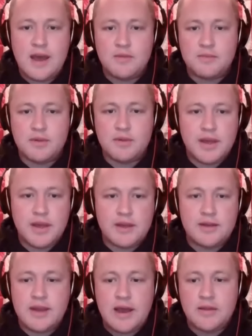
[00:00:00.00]

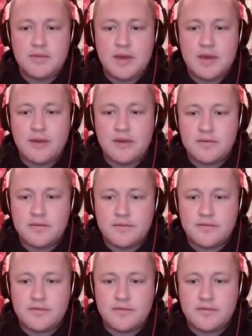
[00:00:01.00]
outplayed Alabama